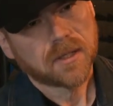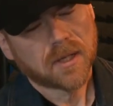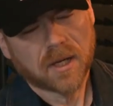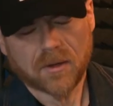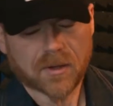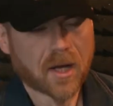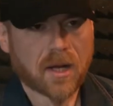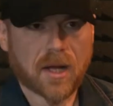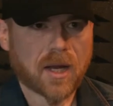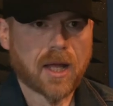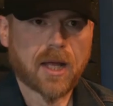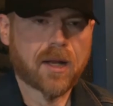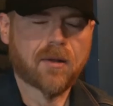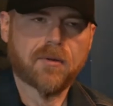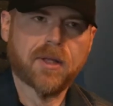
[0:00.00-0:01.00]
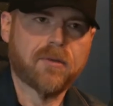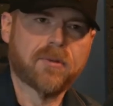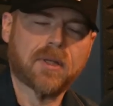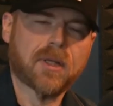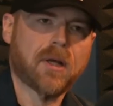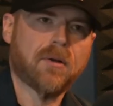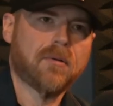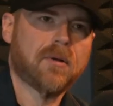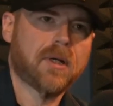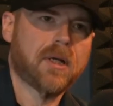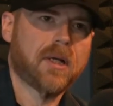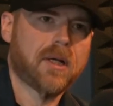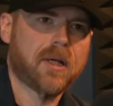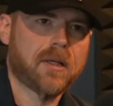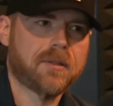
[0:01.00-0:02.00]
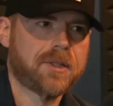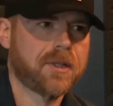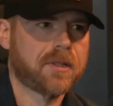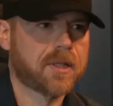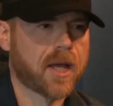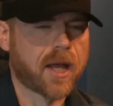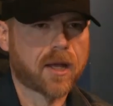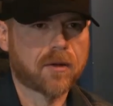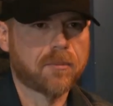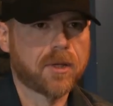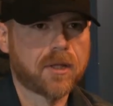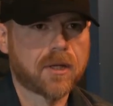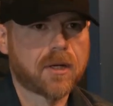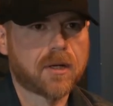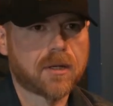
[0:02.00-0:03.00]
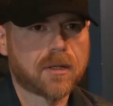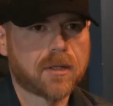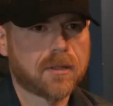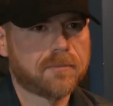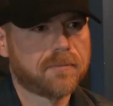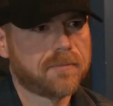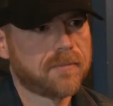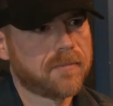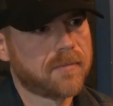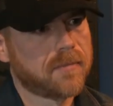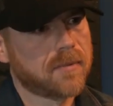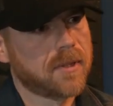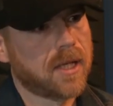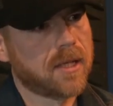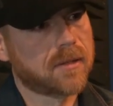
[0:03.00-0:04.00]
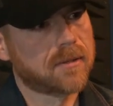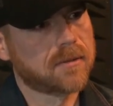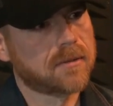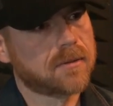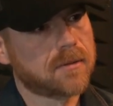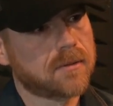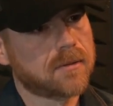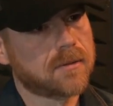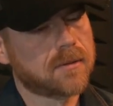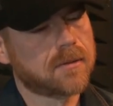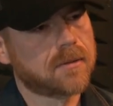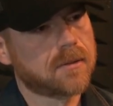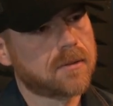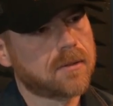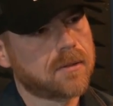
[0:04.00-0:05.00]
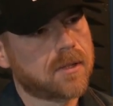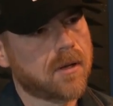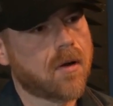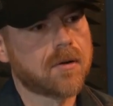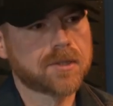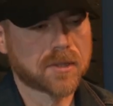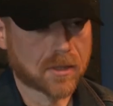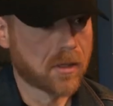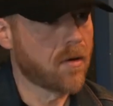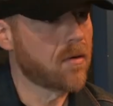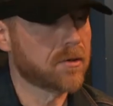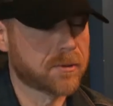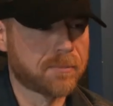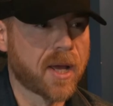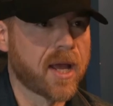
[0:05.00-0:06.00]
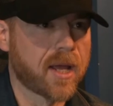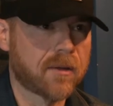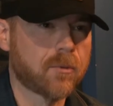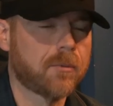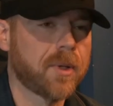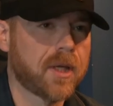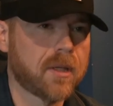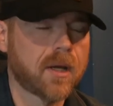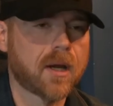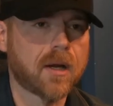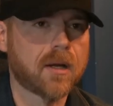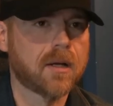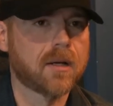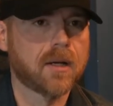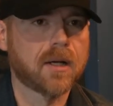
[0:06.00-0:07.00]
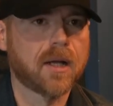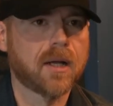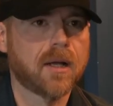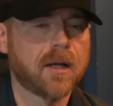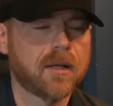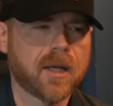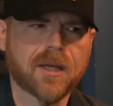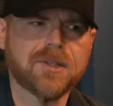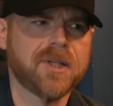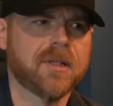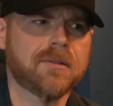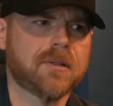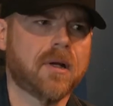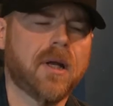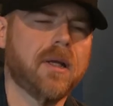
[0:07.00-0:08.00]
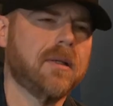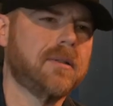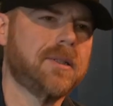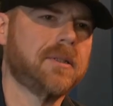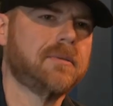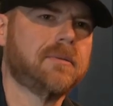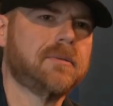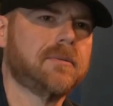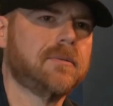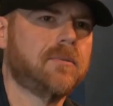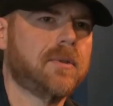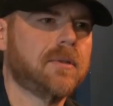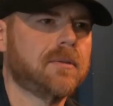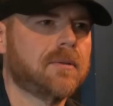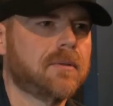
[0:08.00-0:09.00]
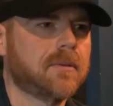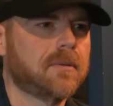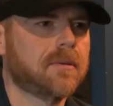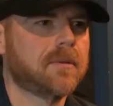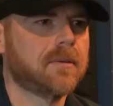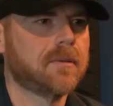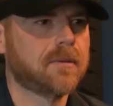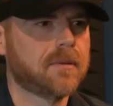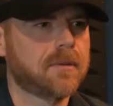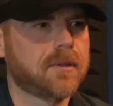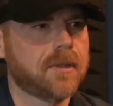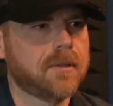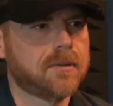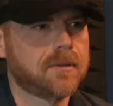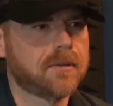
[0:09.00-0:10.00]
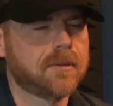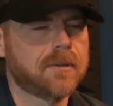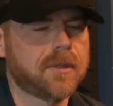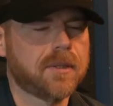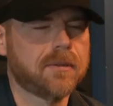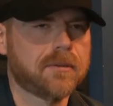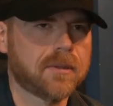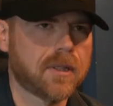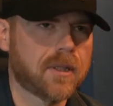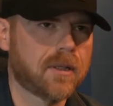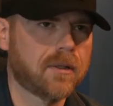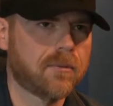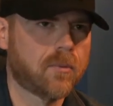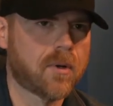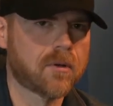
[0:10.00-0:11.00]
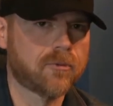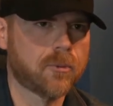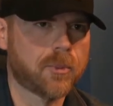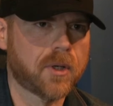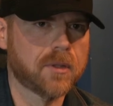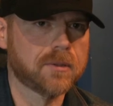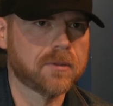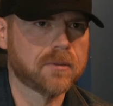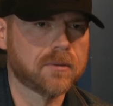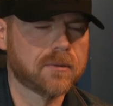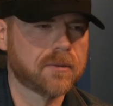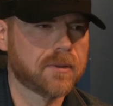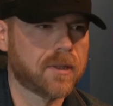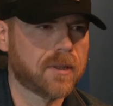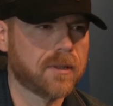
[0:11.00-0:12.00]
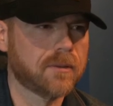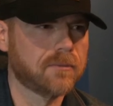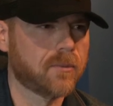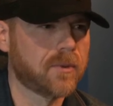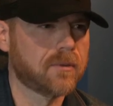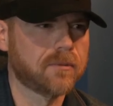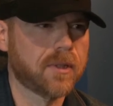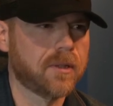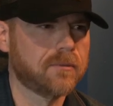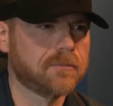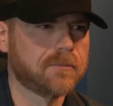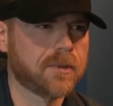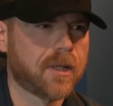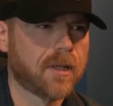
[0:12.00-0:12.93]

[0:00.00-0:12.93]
oh God, I don't even know. Uh, Jen Tackett will be there. Uh, like Jen's so awesome. Clark's man. Clark's band will be there. Uh, yeah, Jen's great. Jen's yeah, shout out to Jen Tackett. She's she's a wonderful person. Uh, one and